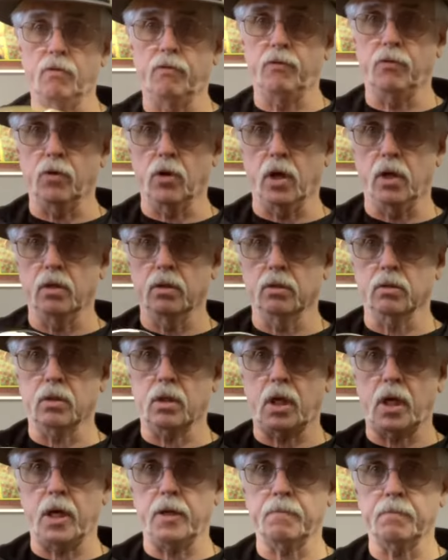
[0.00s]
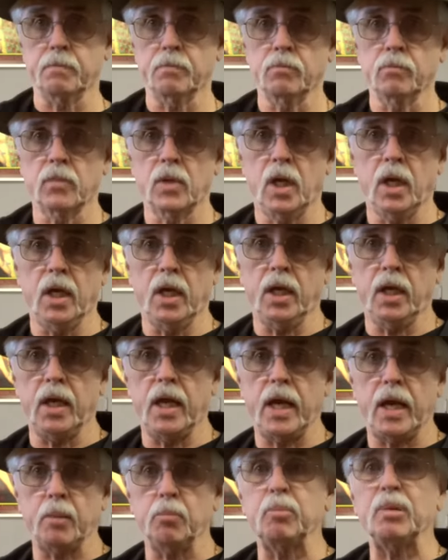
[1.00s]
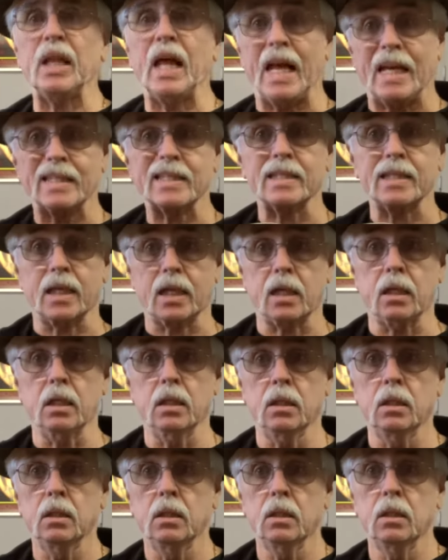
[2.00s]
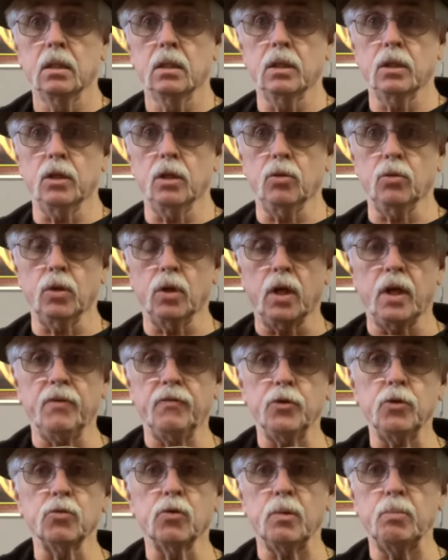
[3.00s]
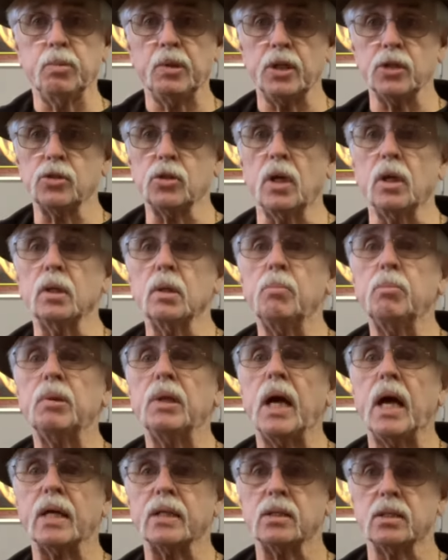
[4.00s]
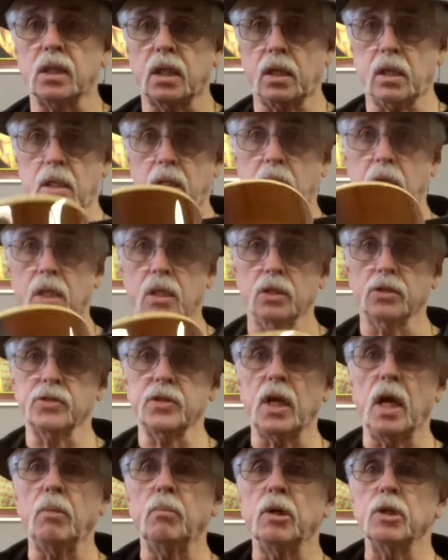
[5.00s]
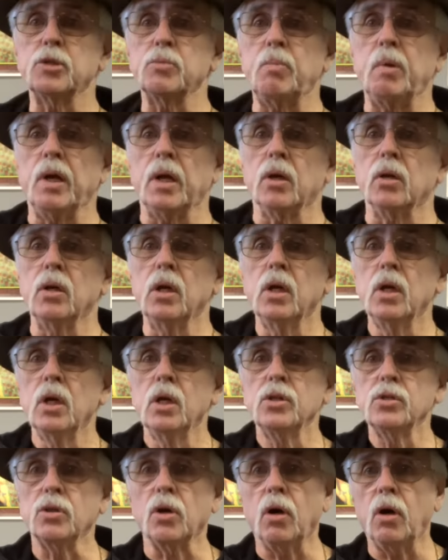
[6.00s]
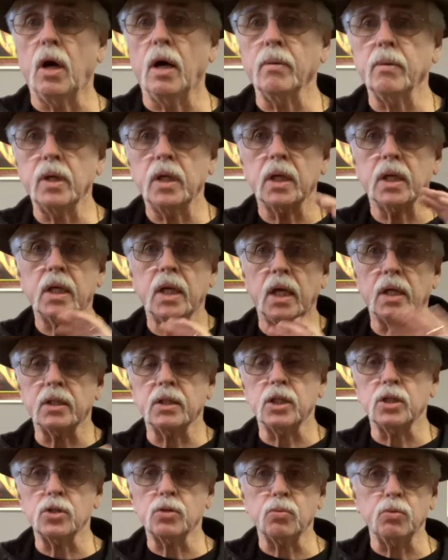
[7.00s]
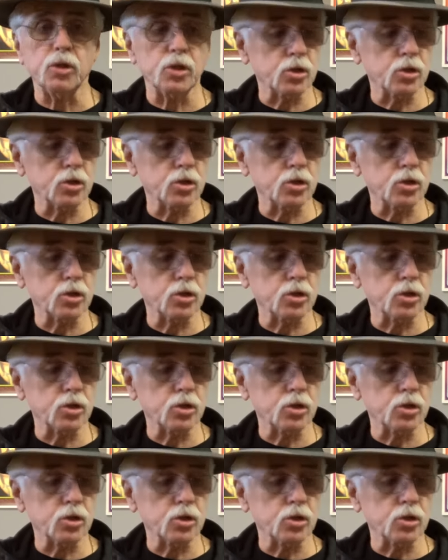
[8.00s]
for it, okay? And had plastic. You know, if you replace all the plastic, it'll sound much better. So I'm going to cut this one